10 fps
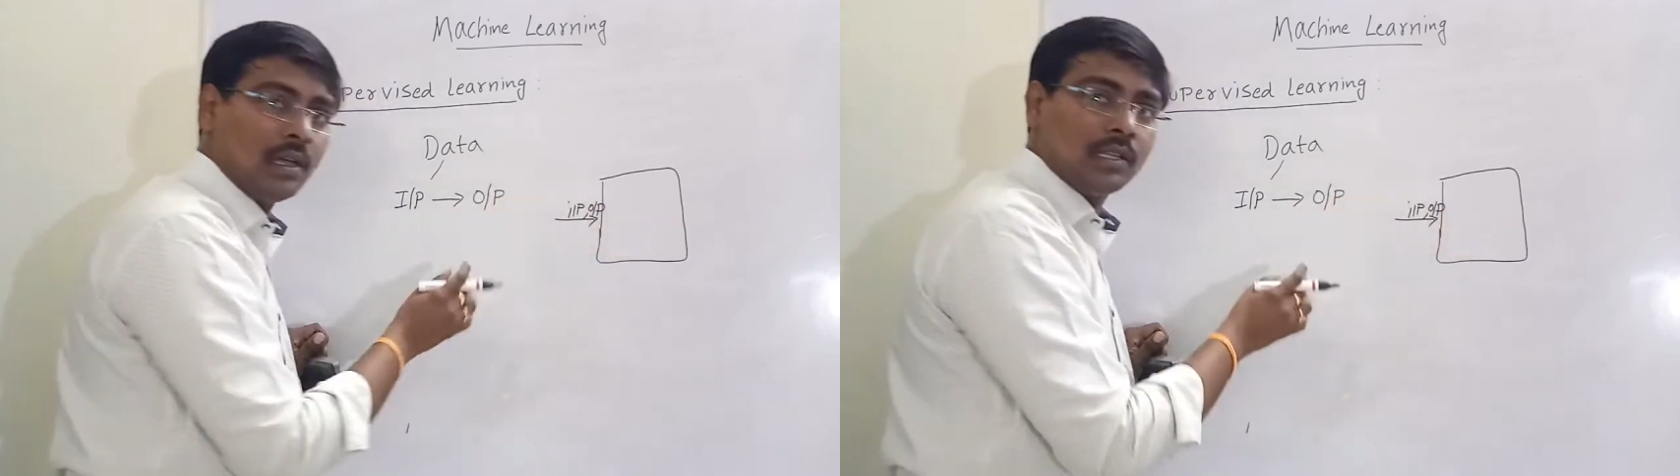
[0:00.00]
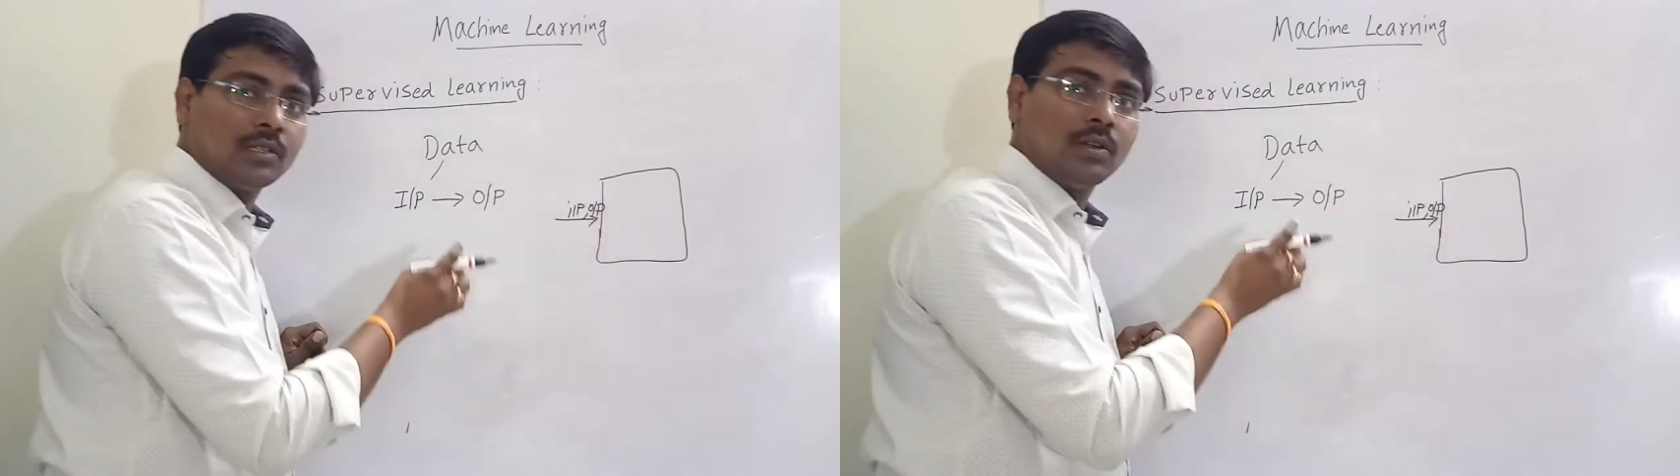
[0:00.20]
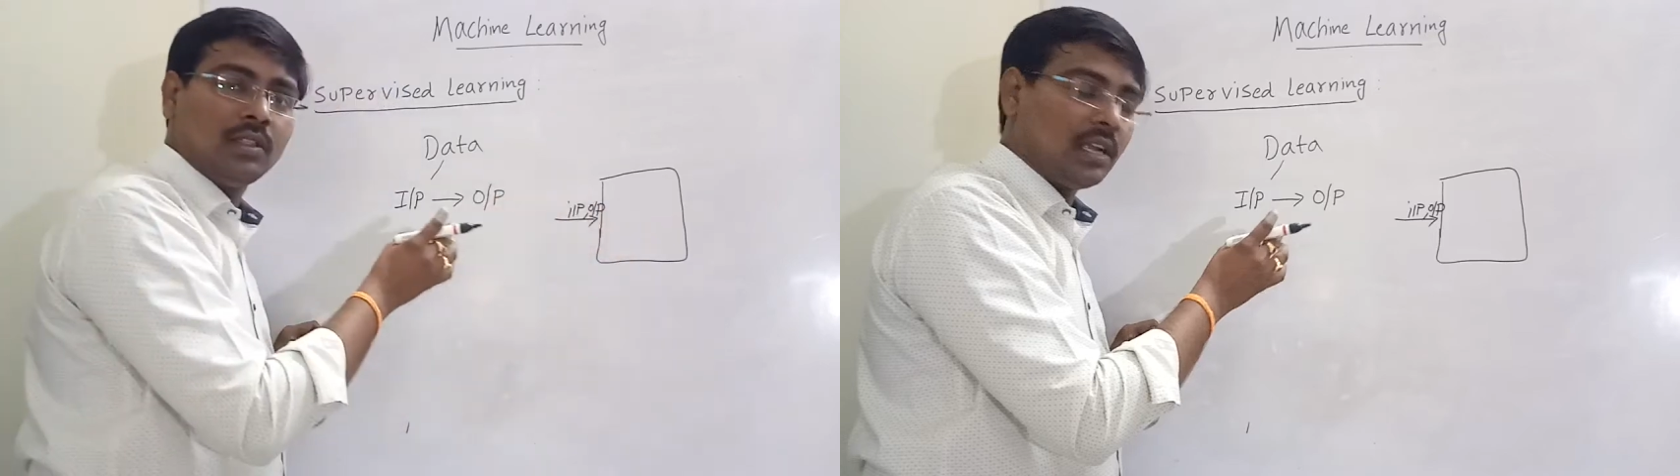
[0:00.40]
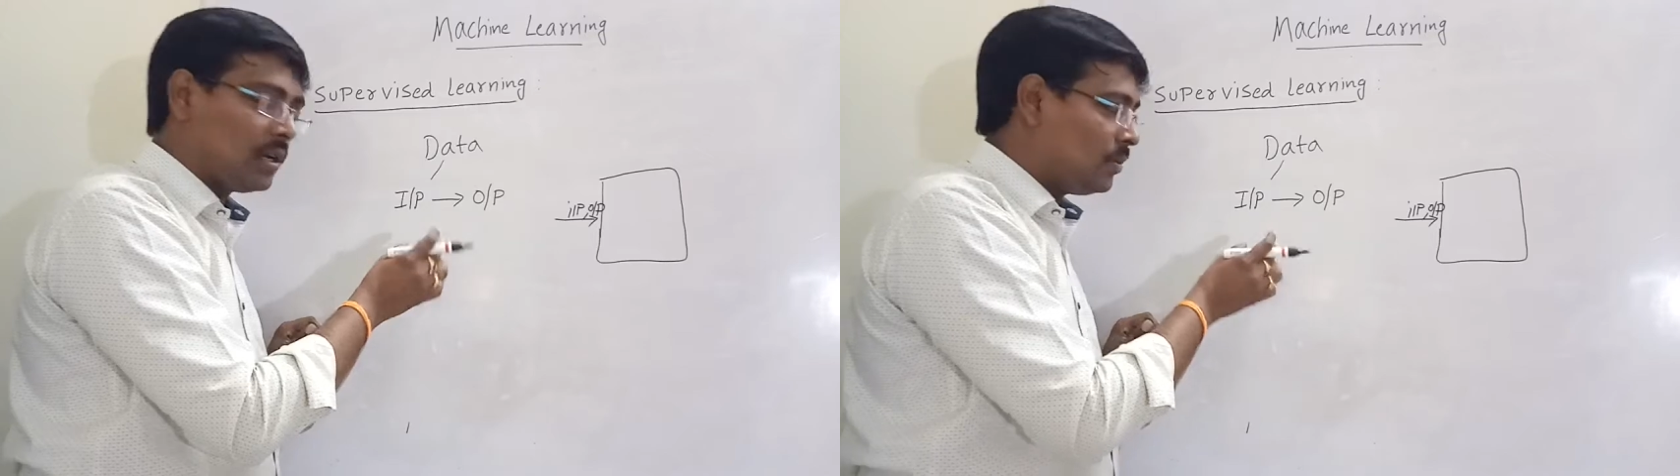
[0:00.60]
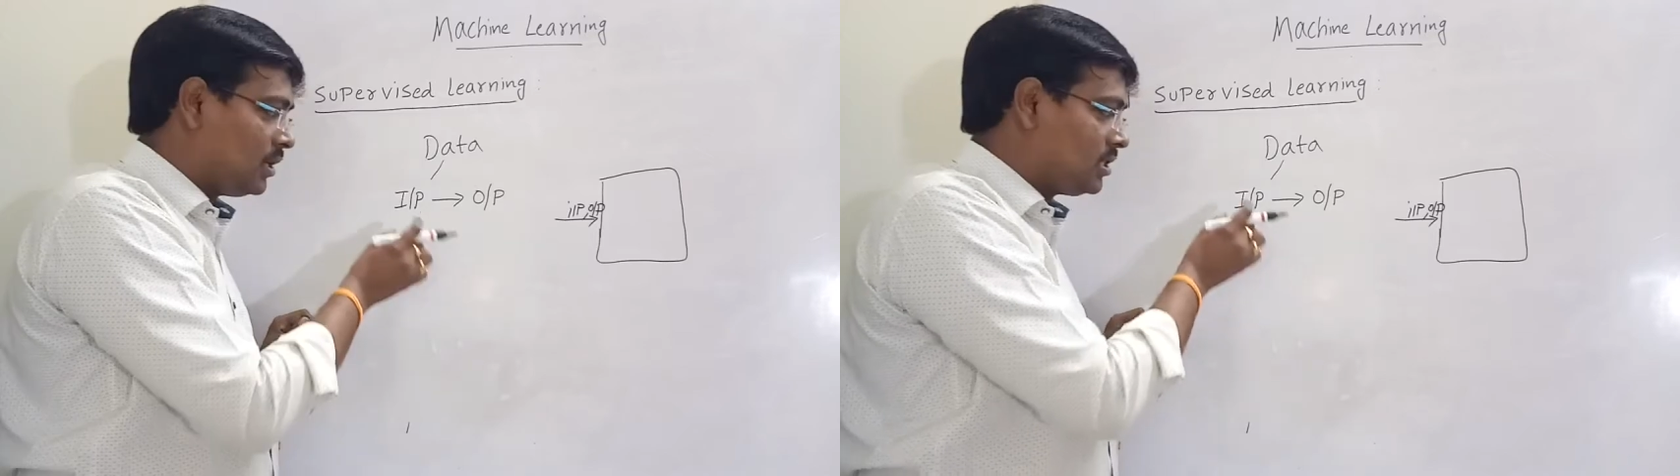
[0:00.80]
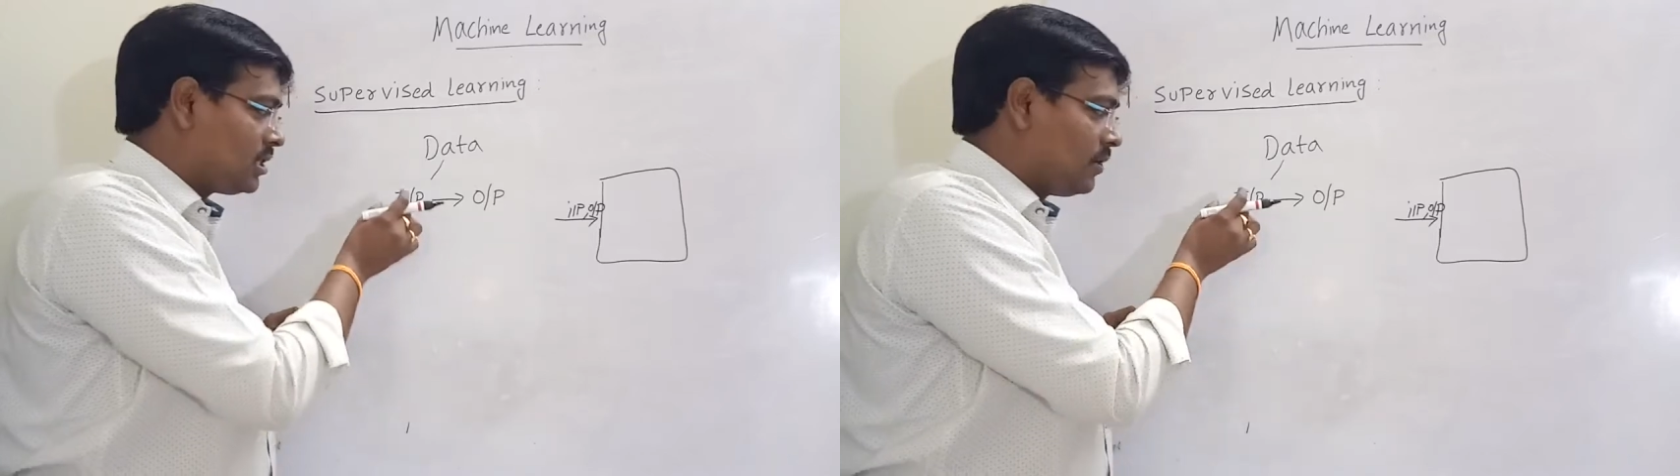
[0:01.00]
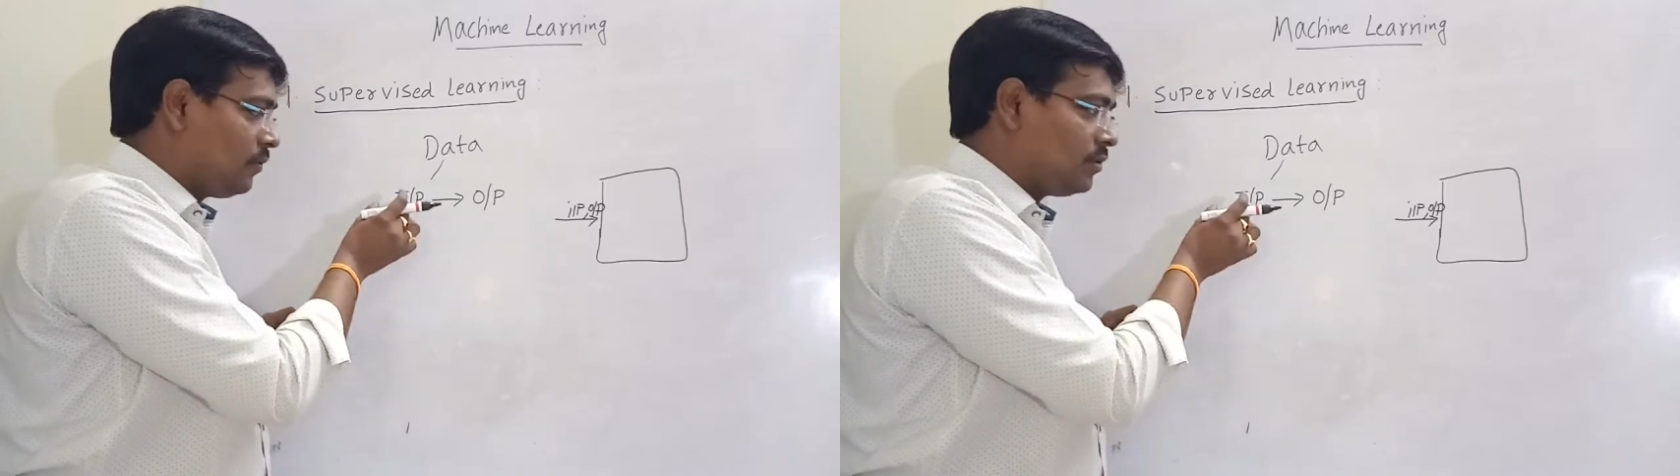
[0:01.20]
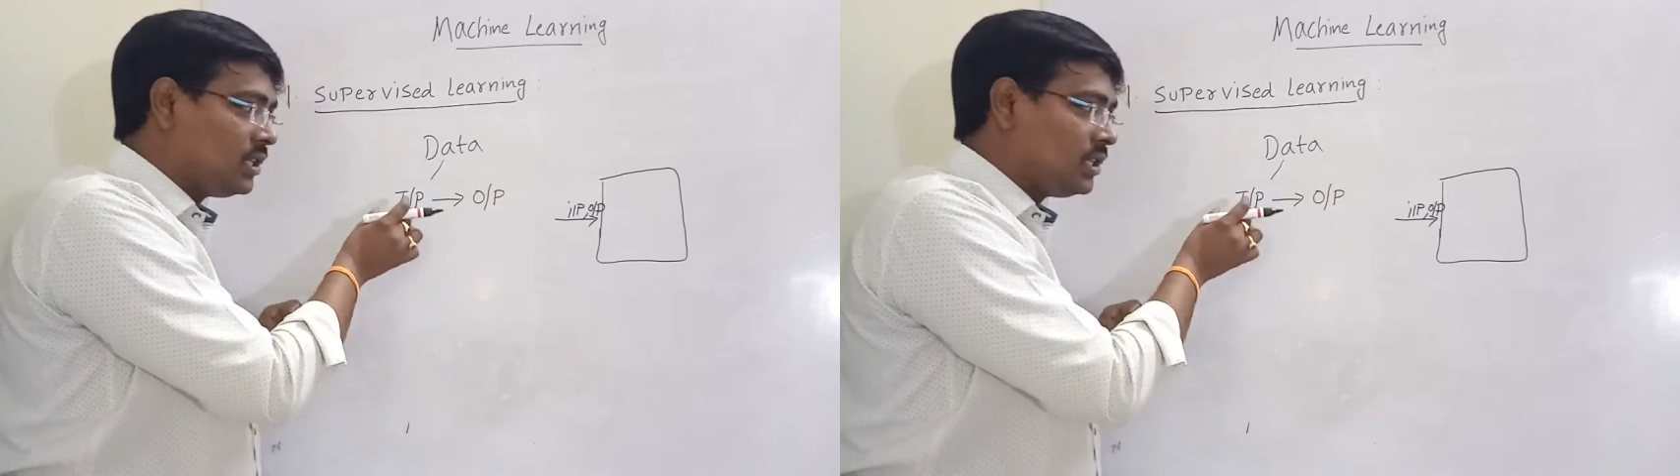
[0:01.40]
So that means if